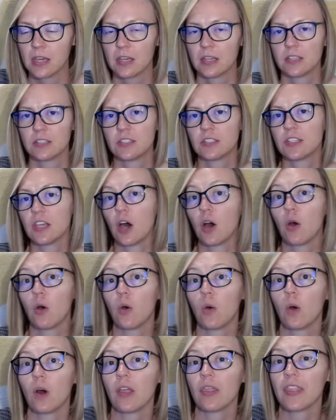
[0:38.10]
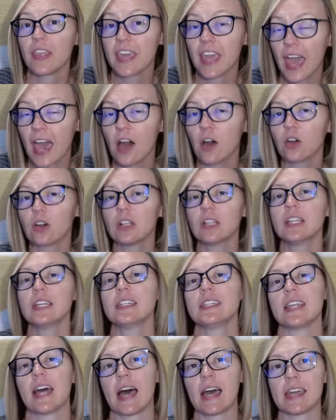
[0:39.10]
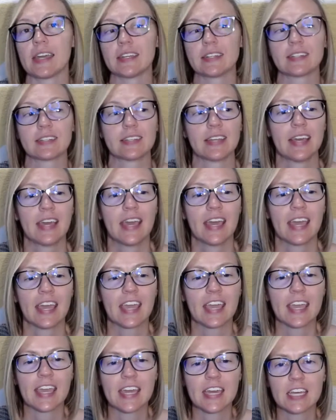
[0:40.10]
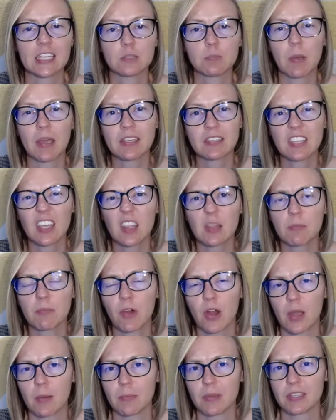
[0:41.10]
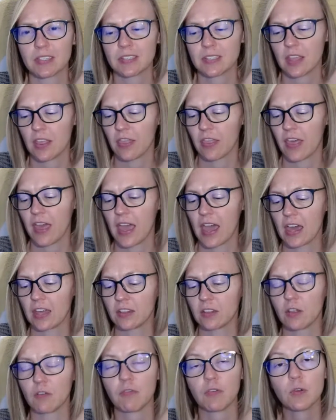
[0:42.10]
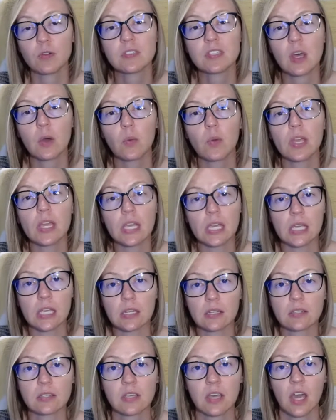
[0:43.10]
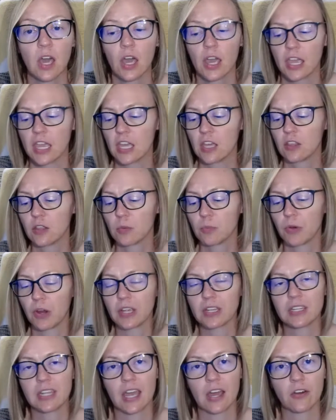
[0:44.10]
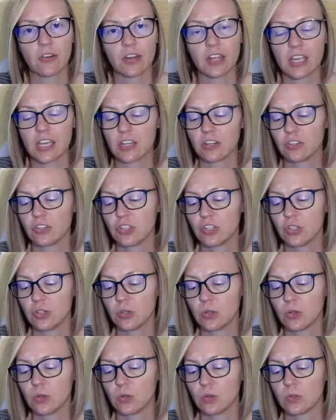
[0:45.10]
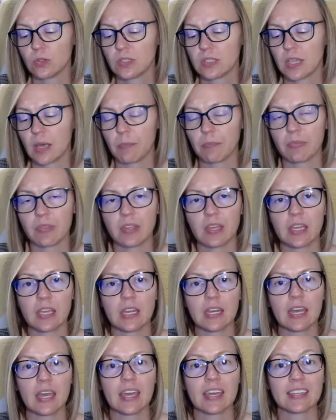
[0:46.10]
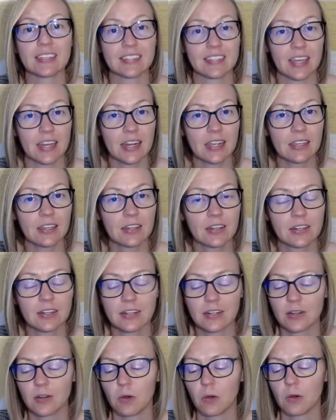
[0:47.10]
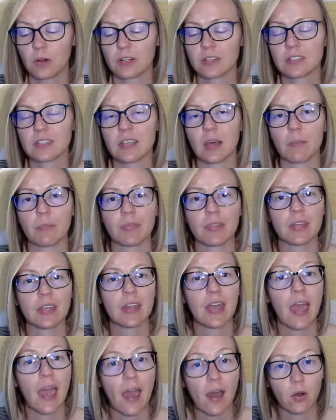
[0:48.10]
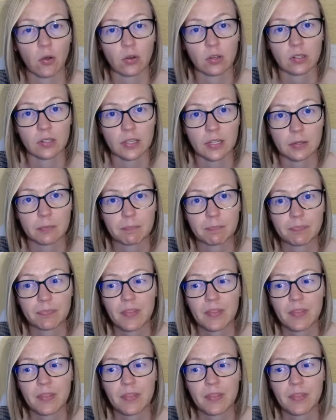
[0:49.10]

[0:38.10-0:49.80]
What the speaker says: So the alkaline diet is based on the premise that the foods that we eat either break down into something acidic or something alkaline.